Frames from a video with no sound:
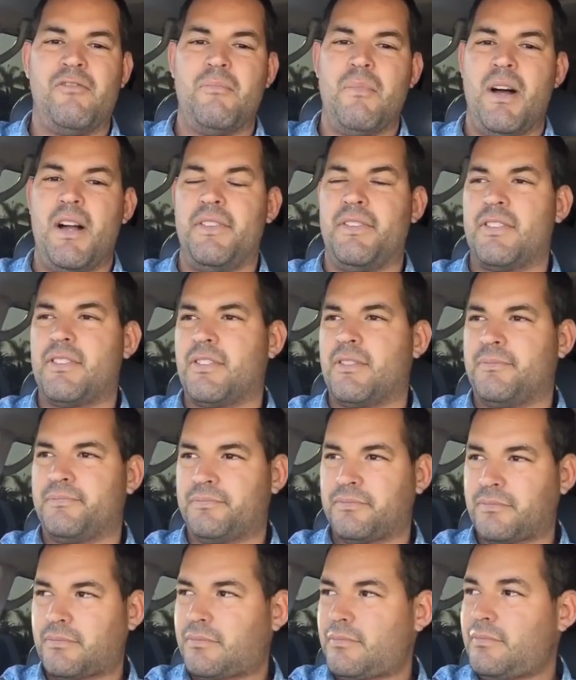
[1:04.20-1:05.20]
months
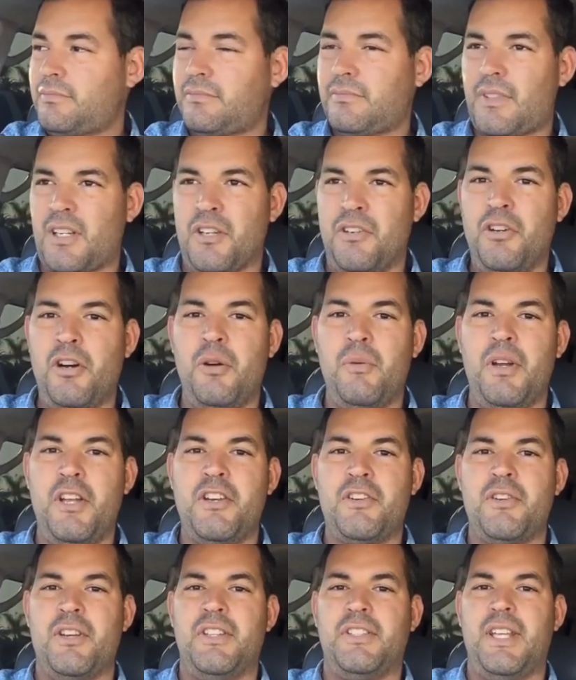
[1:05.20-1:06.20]
no
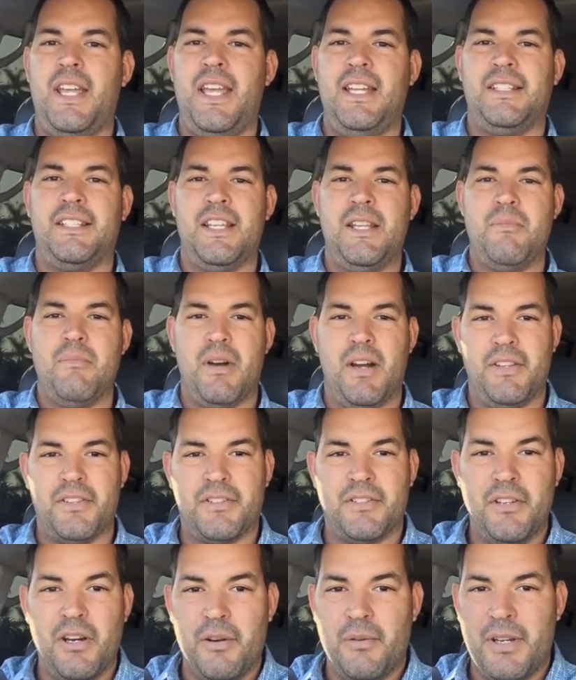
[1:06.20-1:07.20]
interest, 18
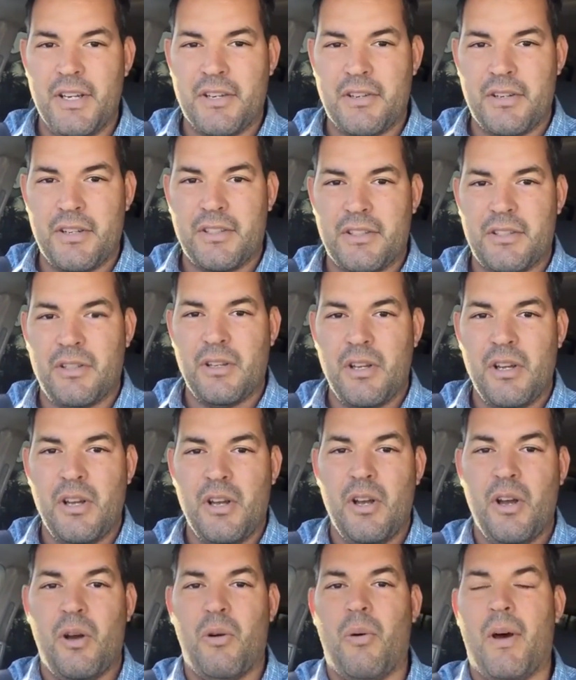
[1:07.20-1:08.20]
months no interest,
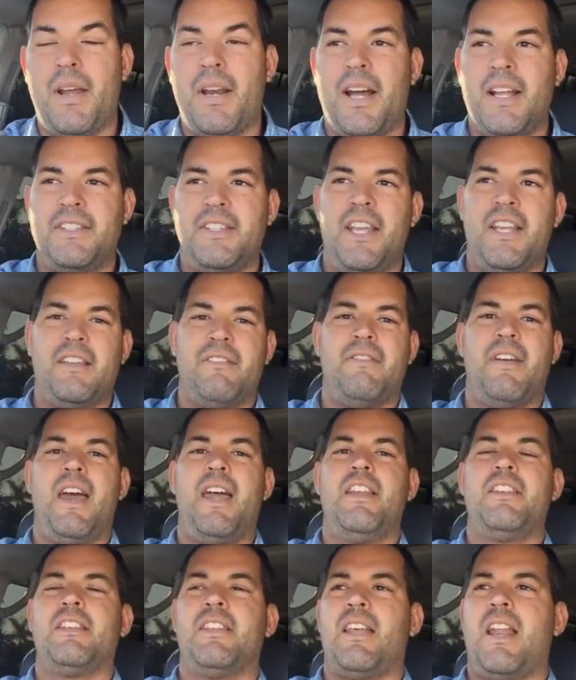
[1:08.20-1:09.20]
why not take
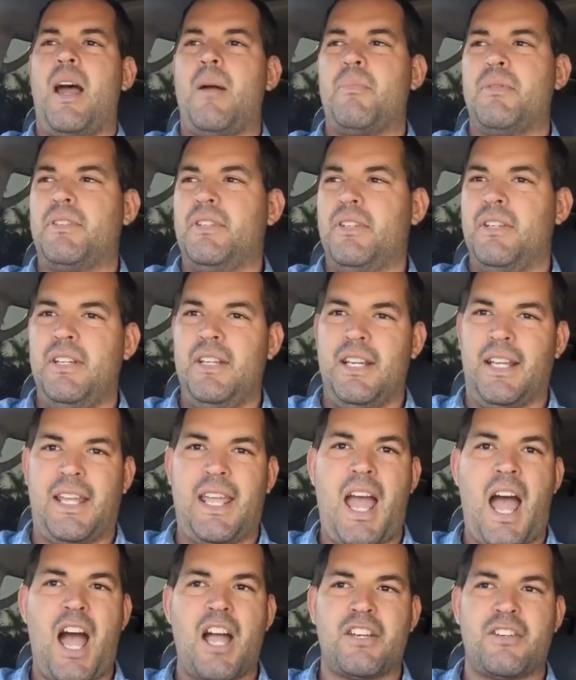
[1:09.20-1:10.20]
advantage of that opportunity to
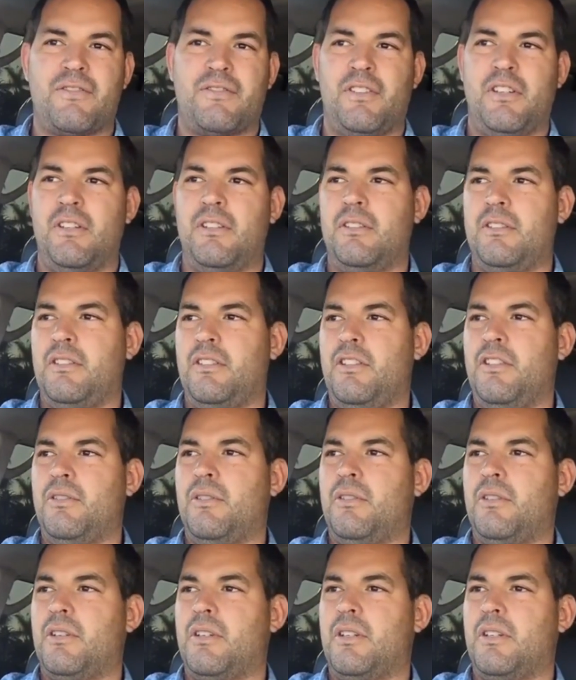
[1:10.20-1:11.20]
cash flow
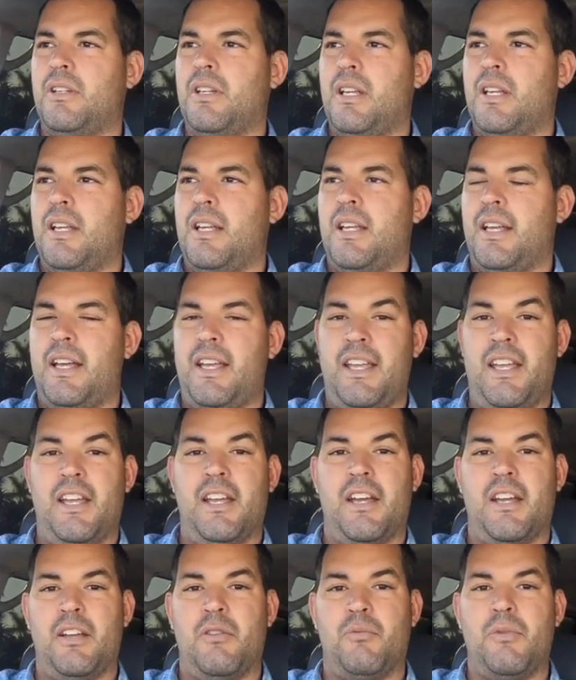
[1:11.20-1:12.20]
your
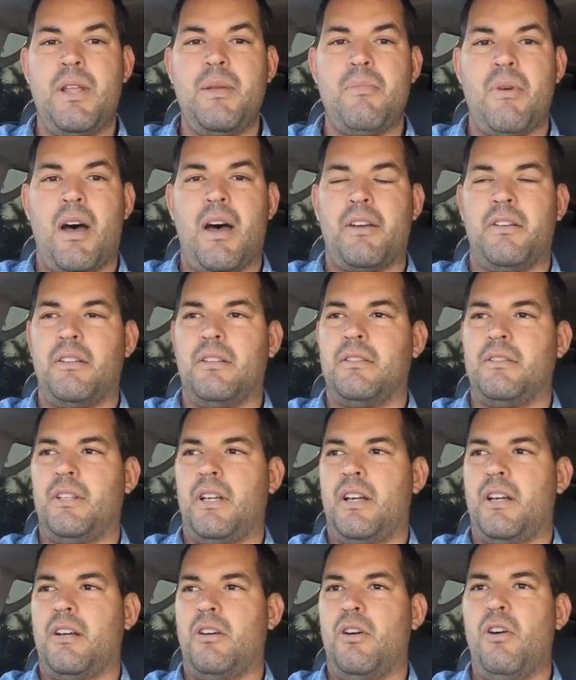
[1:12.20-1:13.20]
remodel
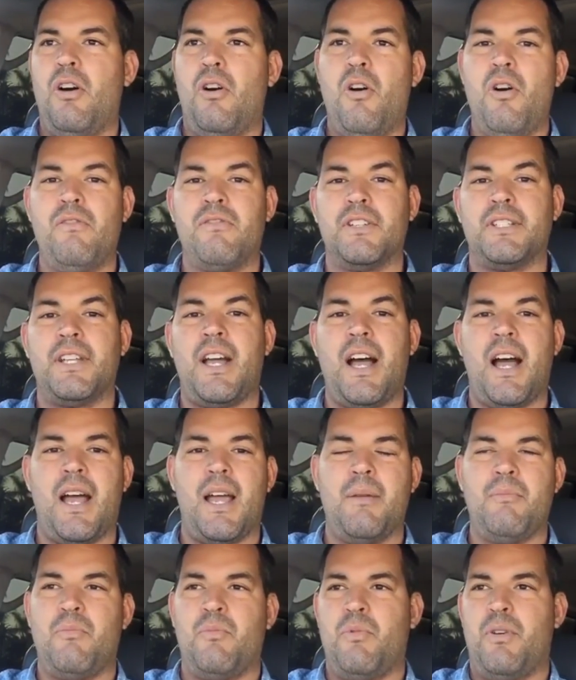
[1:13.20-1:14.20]
over
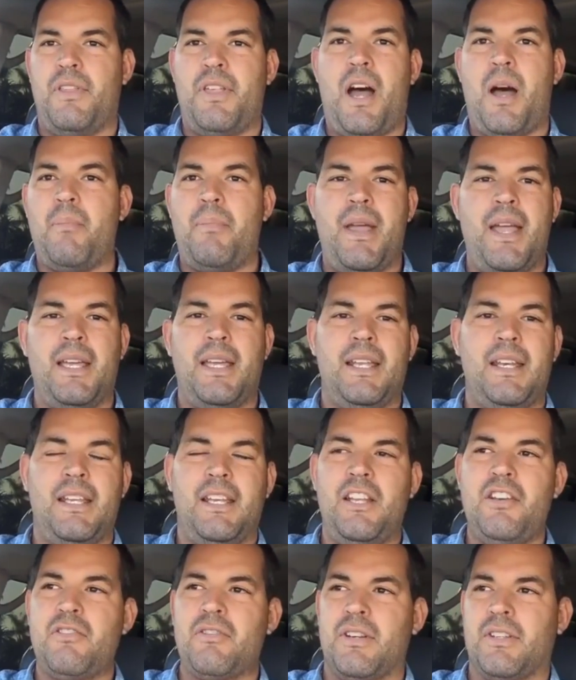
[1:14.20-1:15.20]
time without paying any
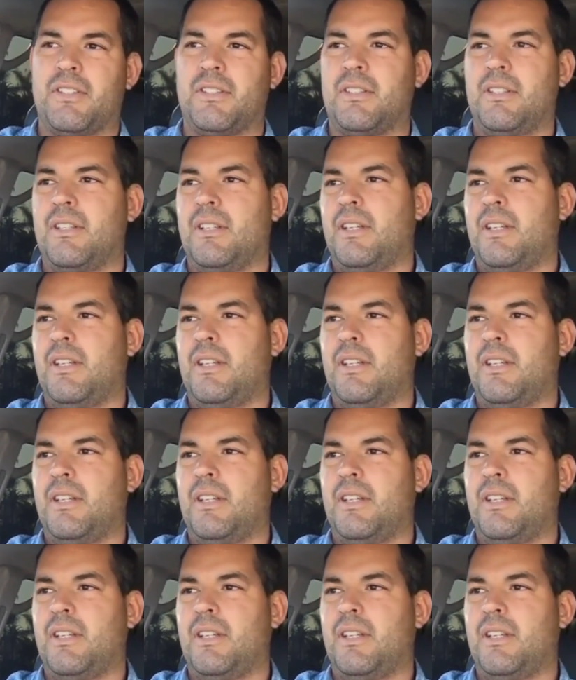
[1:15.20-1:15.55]
interest?